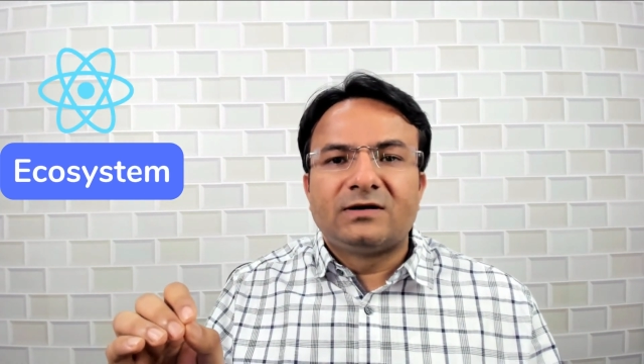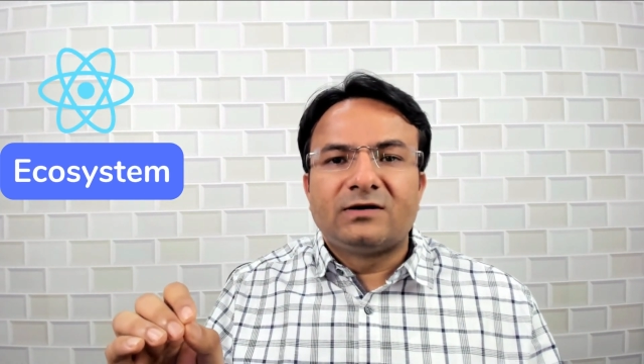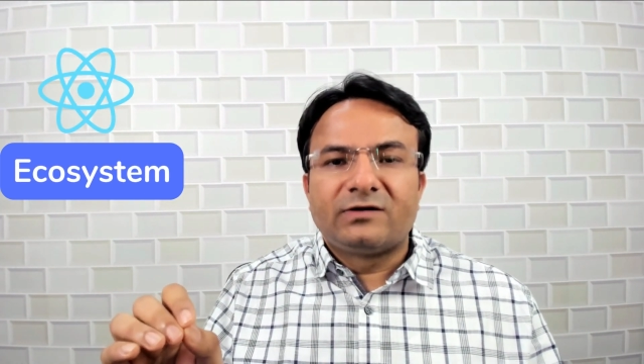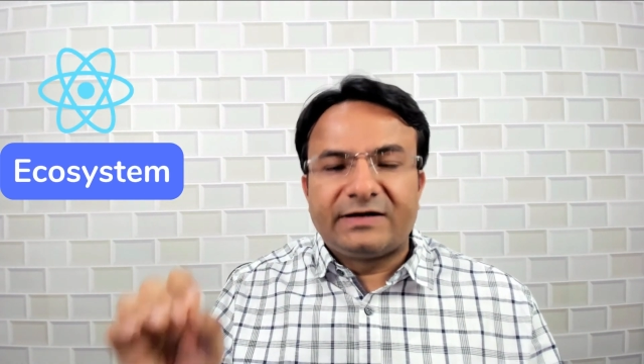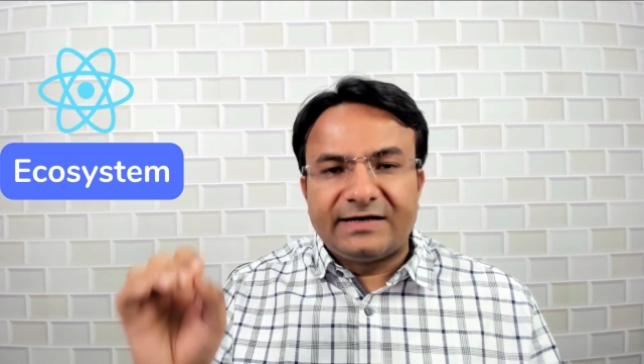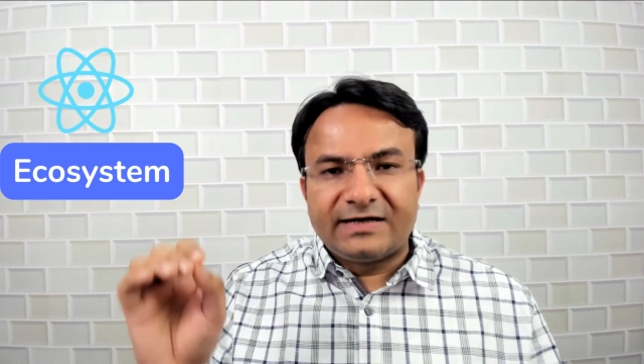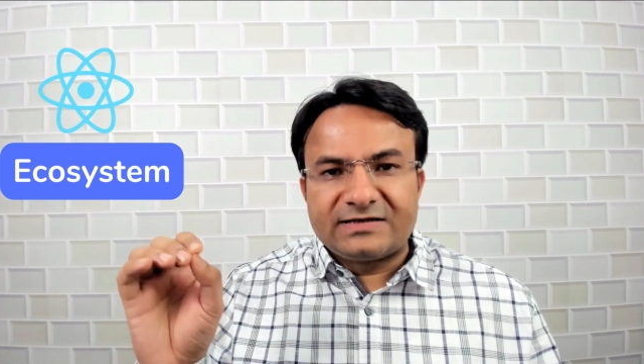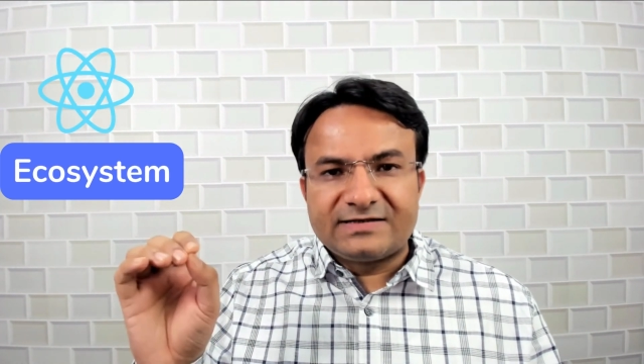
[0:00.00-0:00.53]

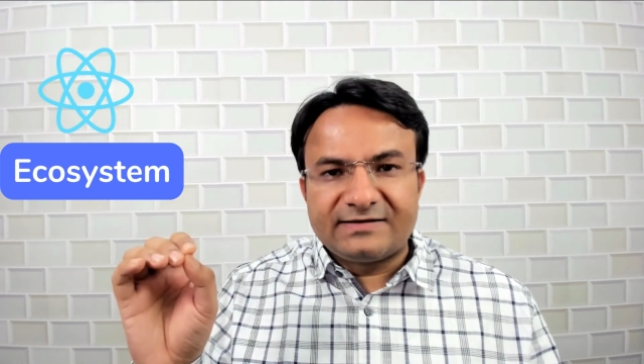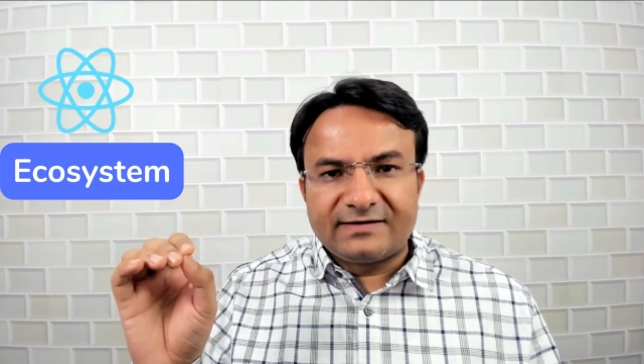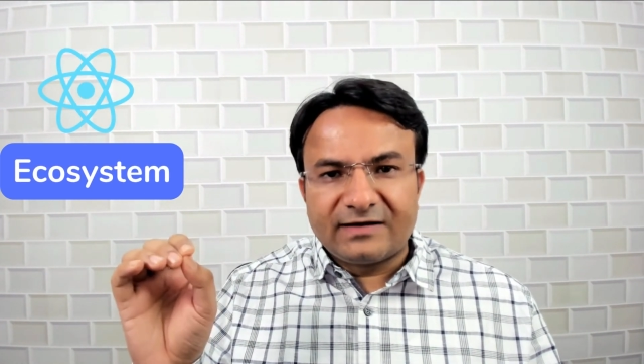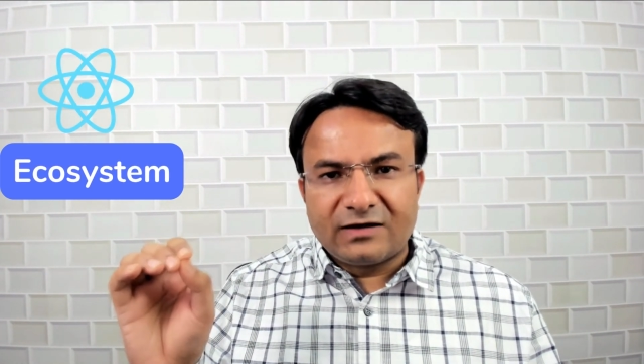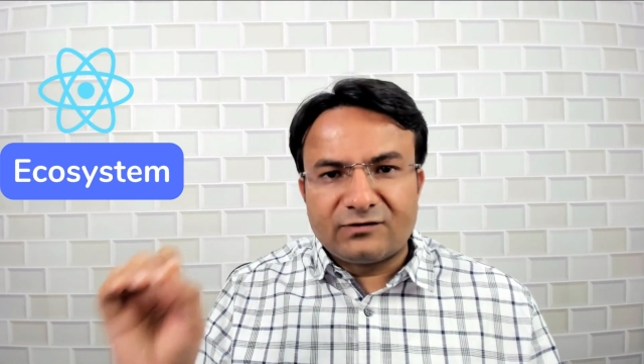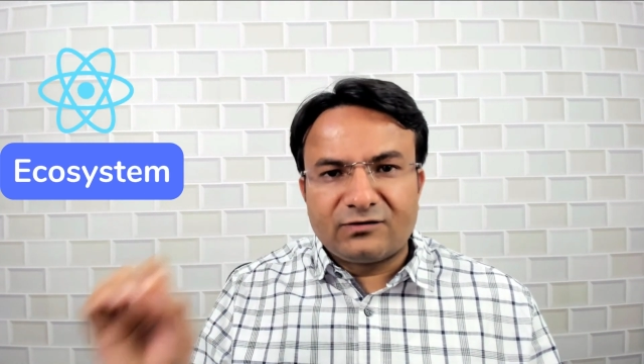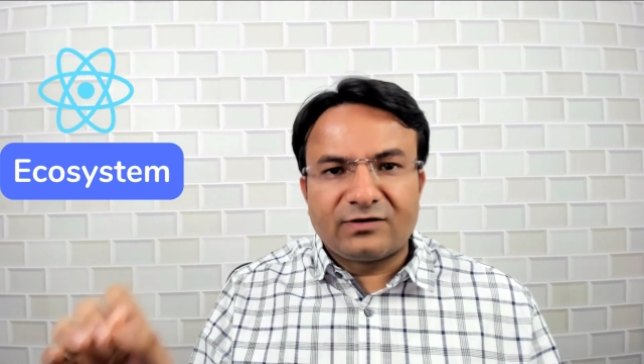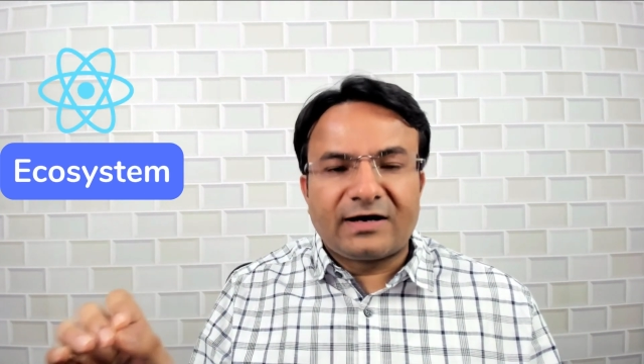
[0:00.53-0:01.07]
react.js
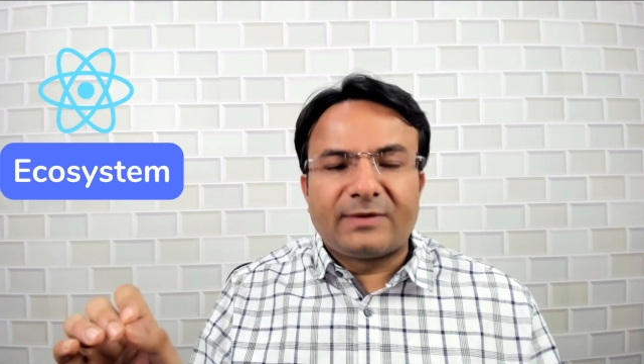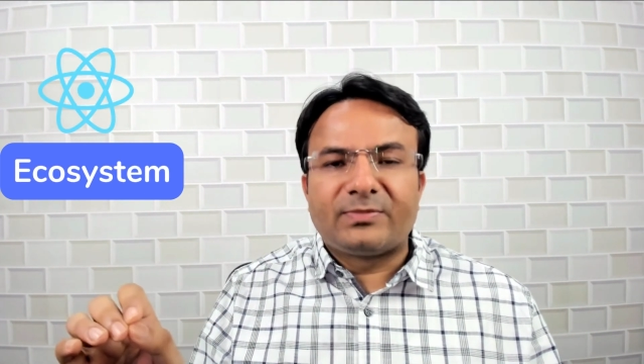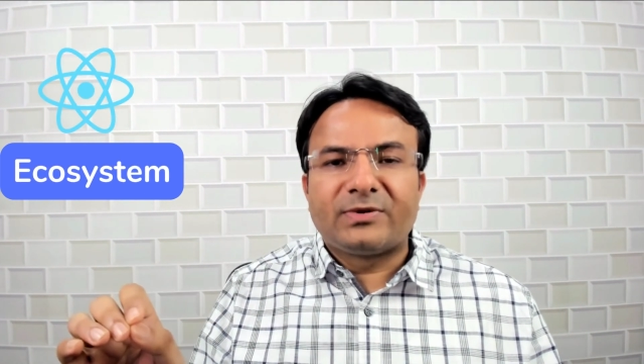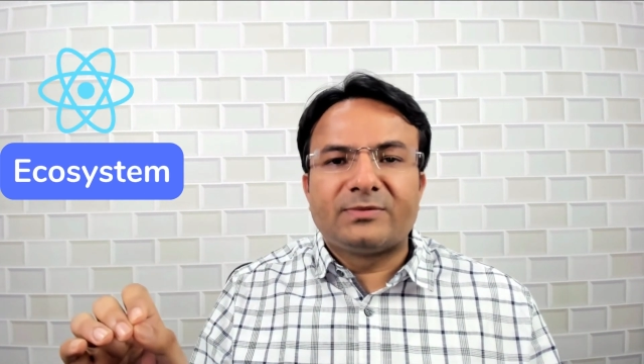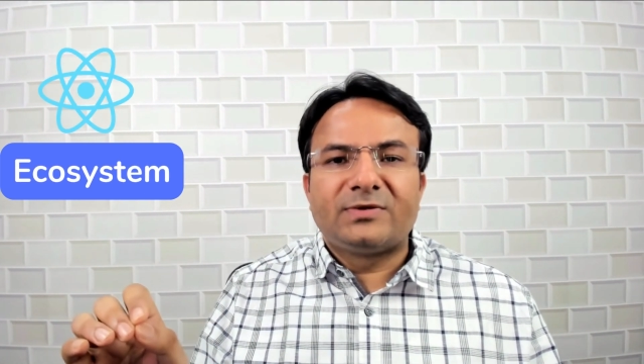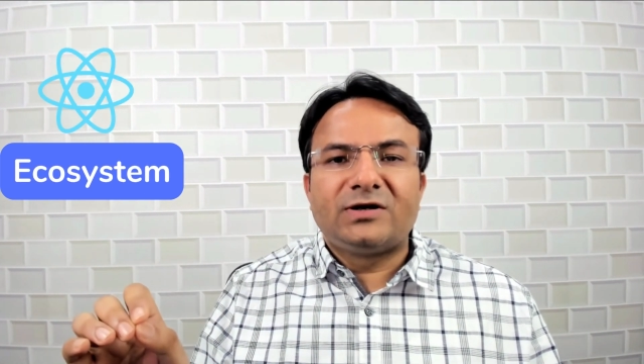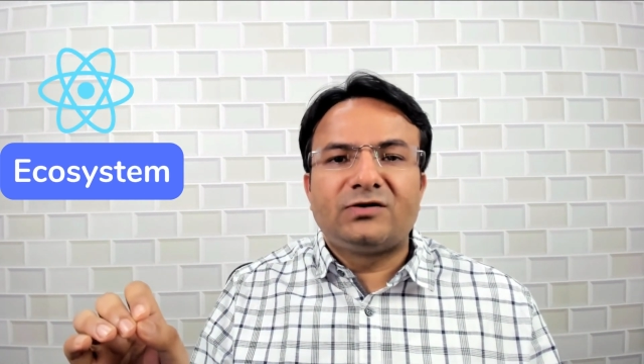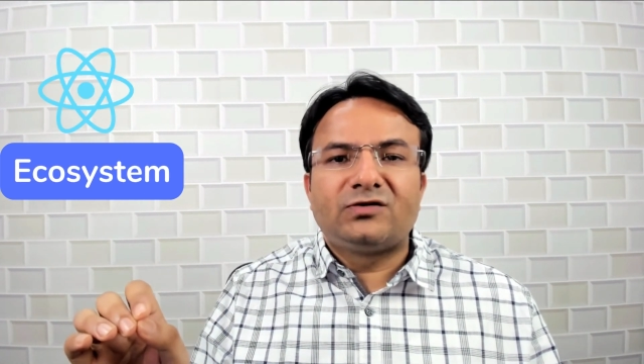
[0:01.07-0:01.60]
also
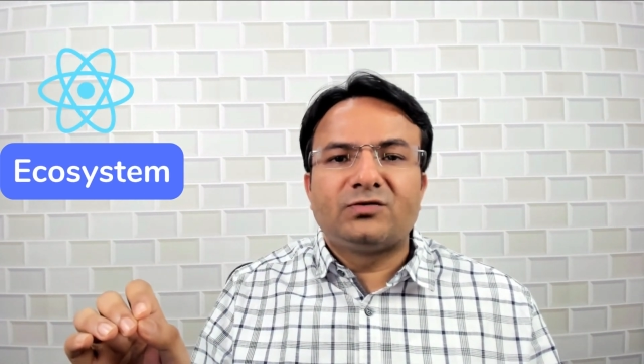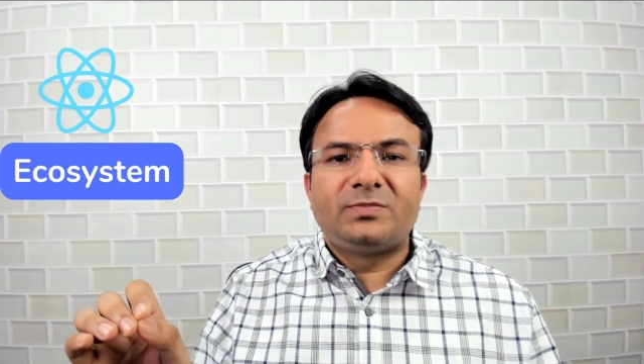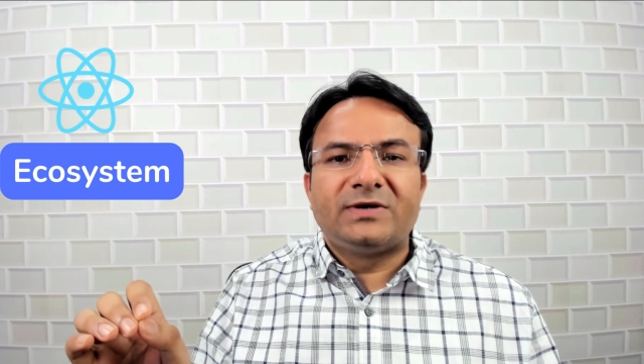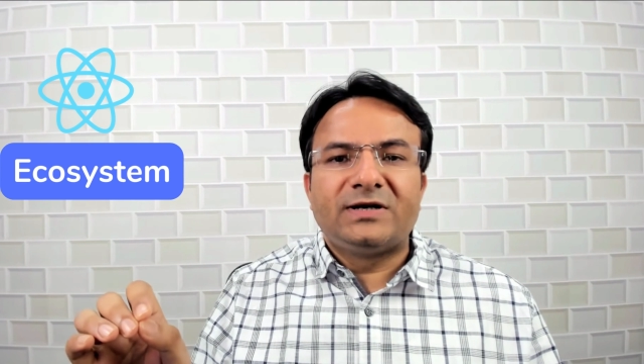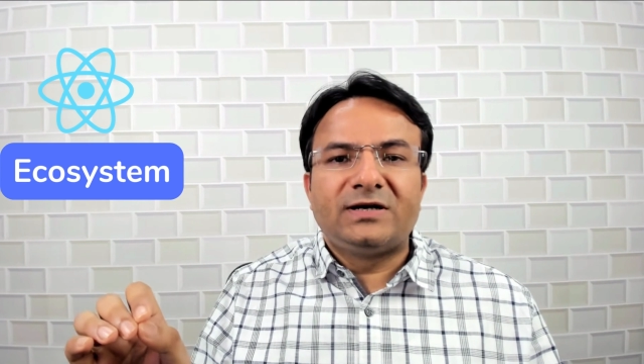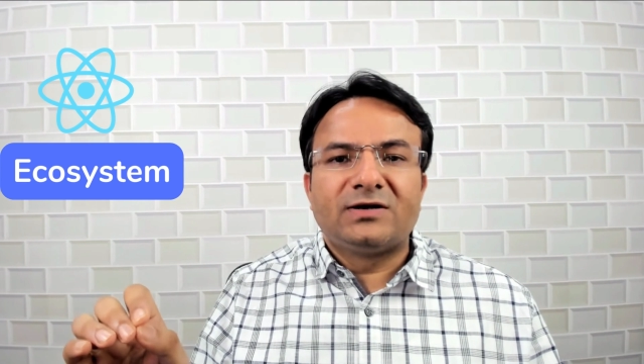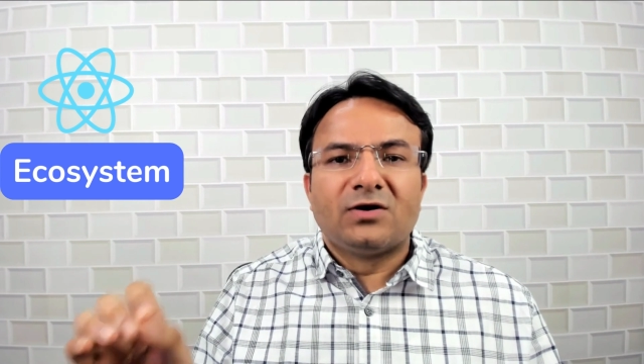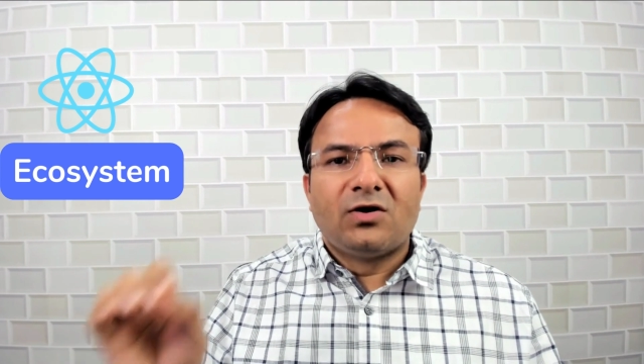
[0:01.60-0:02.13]
capable to
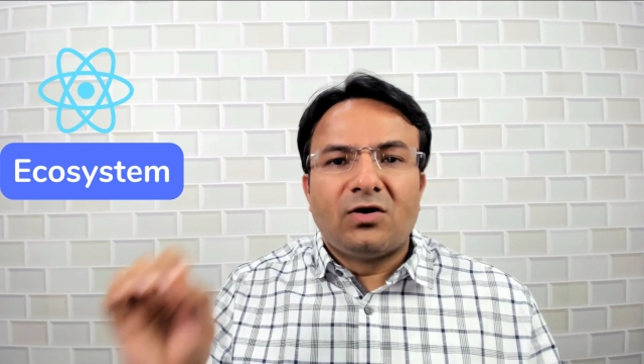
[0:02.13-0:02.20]
build